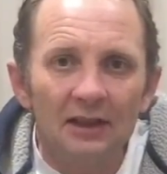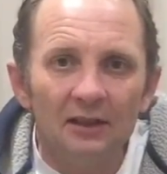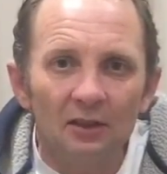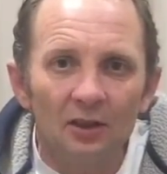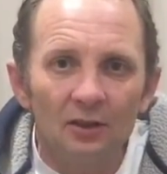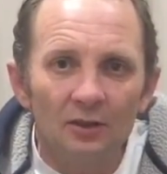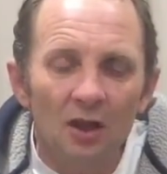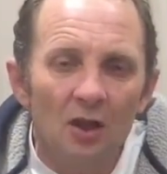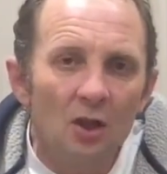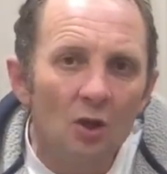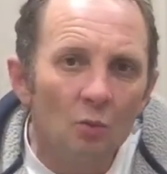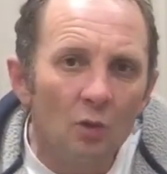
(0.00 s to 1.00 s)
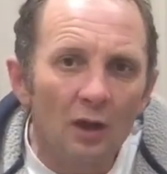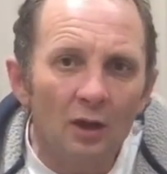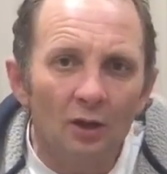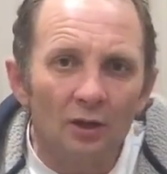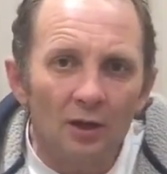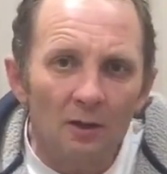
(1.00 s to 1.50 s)
England. We're
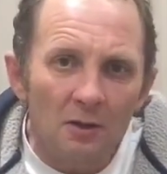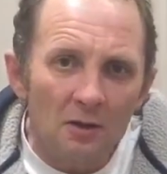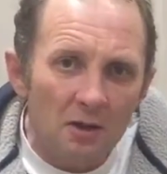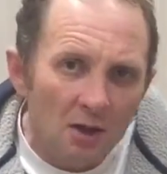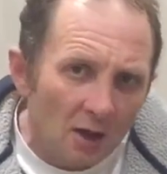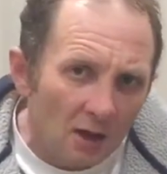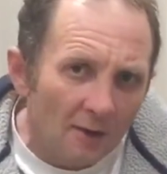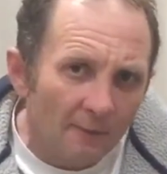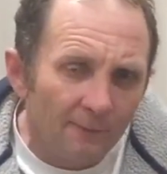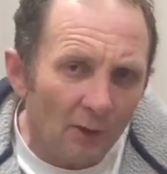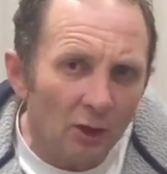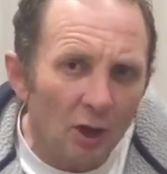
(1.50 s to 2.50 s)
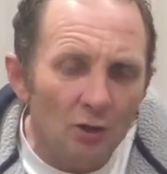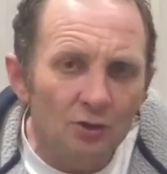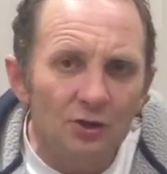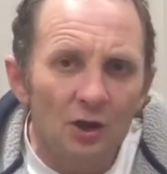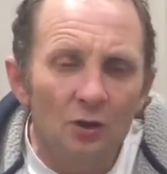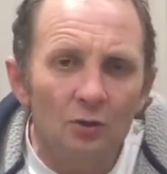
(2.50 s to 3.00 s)
gonna follow
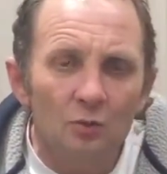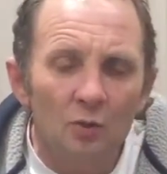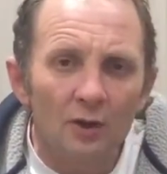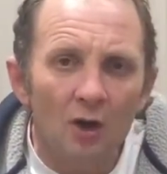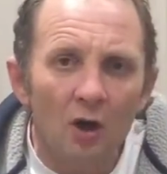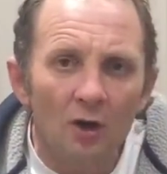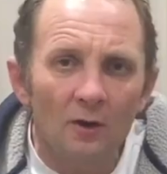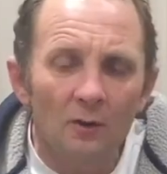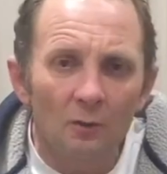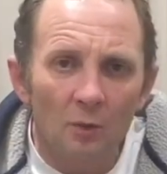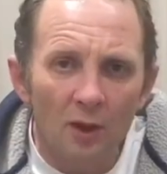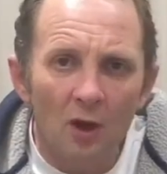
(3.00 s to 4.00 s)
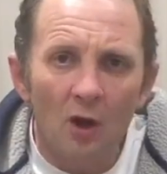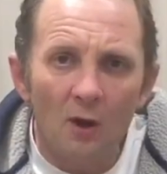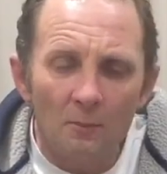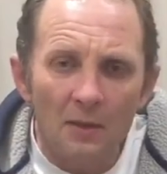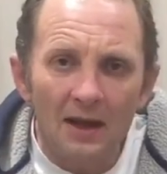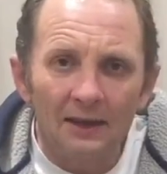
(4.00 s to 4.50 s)
suit with
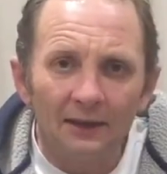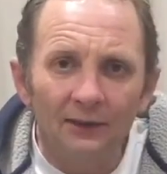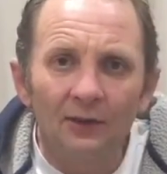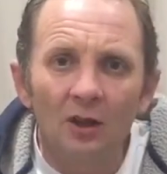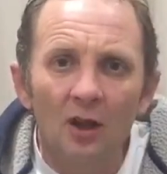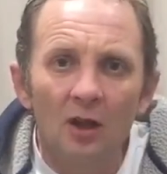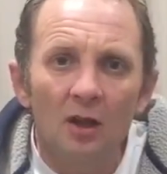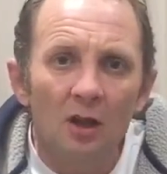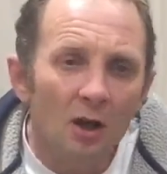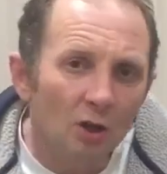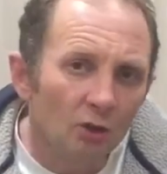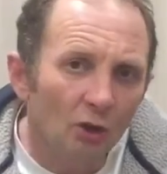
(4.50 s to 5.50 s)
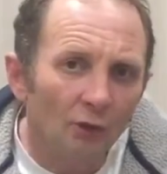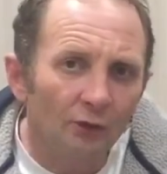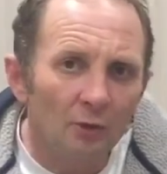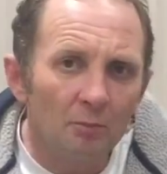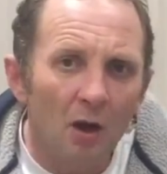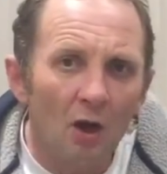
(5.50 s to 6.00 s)
our mates across
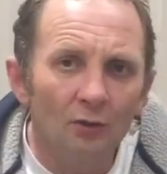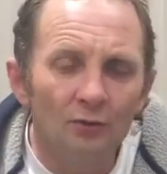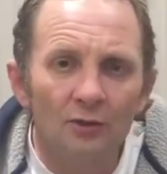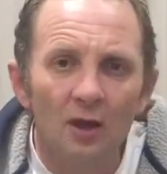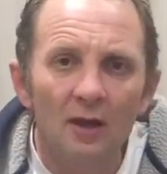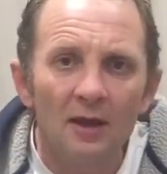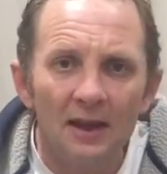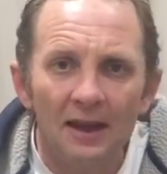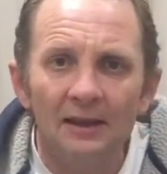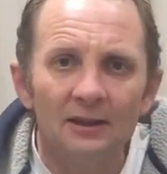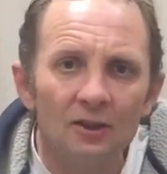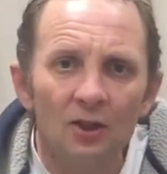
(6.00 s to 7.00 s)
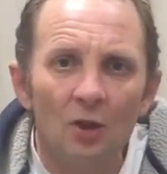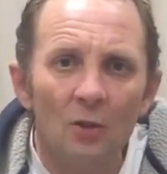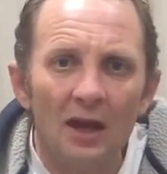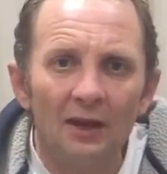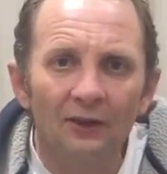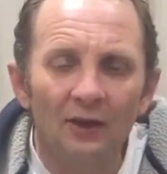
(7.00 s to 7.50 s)
the pond in the
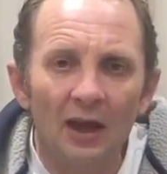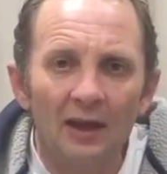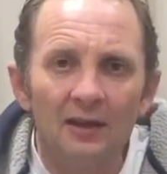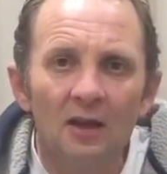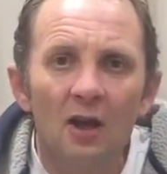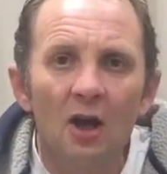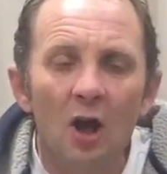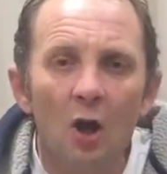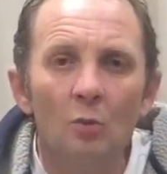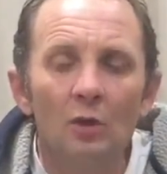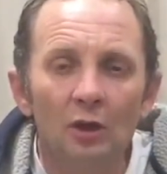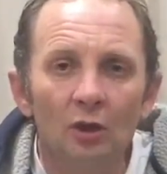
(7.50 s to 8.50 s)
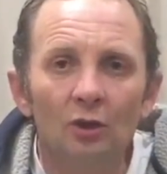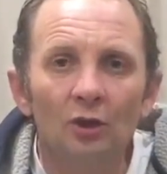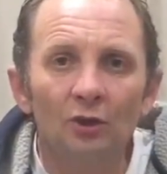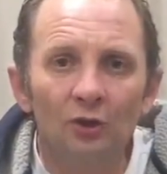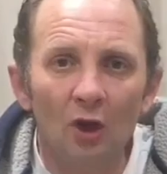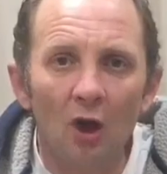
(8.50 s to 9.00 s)
USA, and we're going to
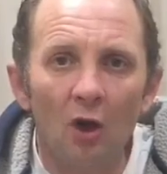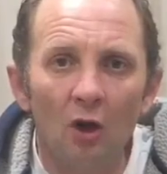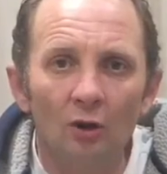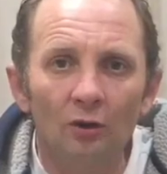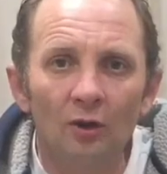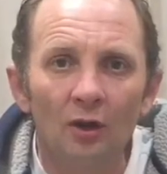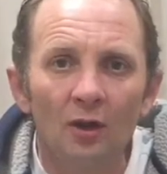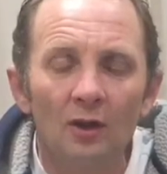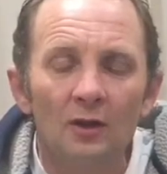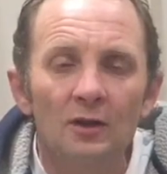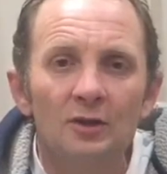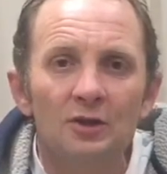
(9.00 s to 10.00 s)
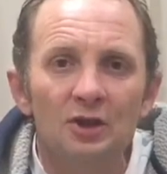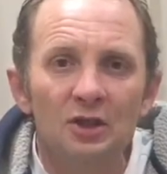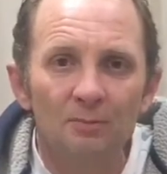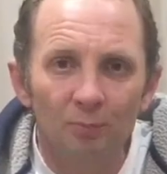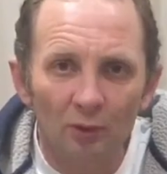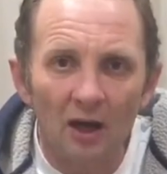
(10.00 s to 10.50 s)
start
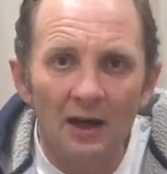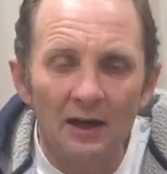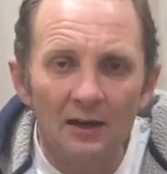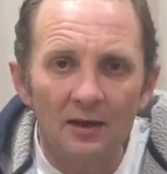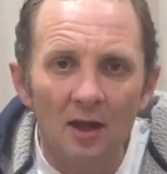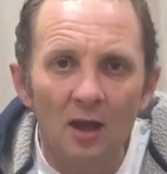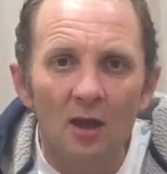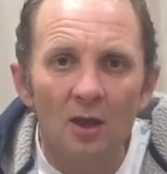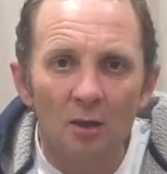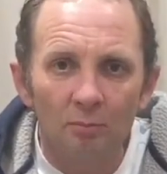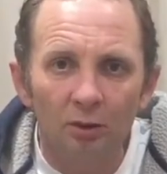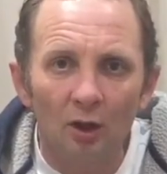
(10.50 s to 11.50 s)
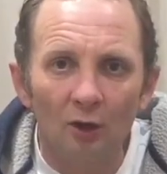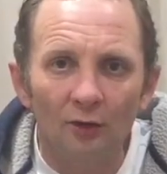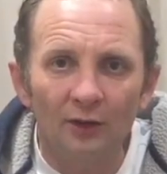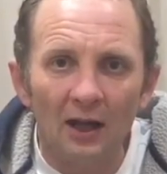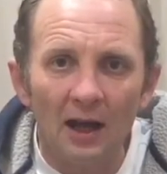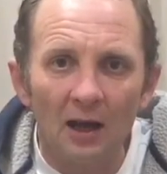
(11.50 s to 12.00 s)
spraying the
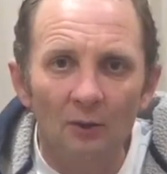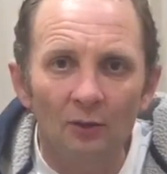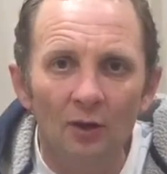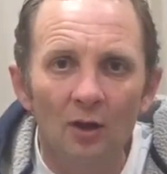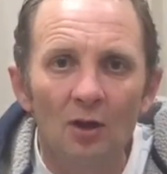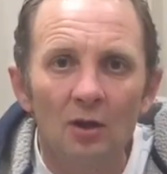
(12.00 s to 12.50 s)
plots out.